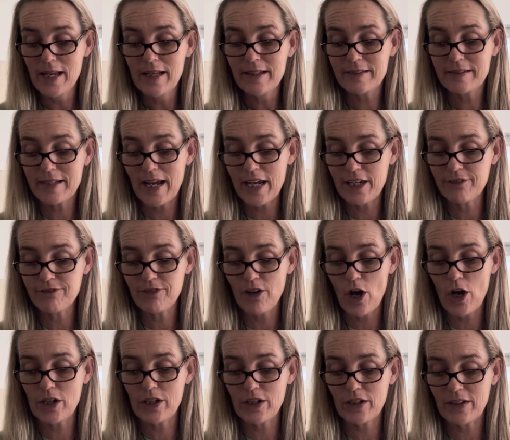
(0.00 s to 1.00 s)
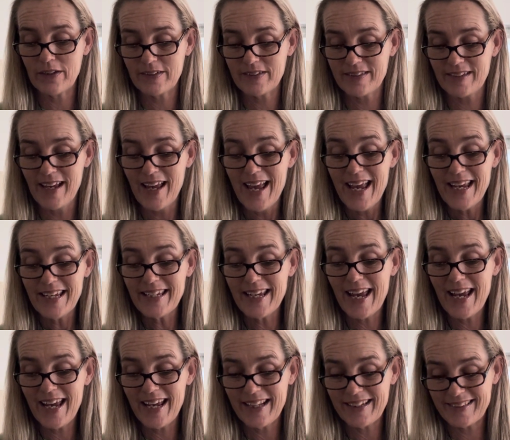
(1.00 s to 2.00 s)
Stay focused.
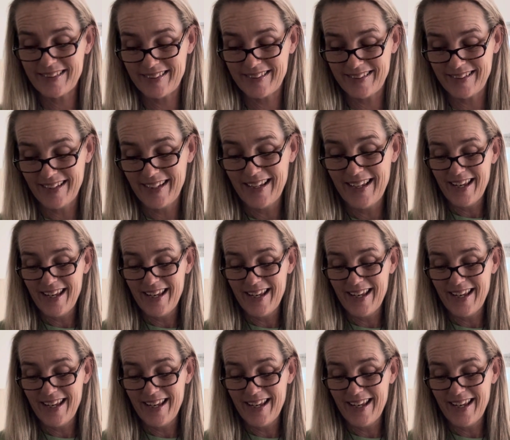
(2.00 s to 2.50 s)
Yes.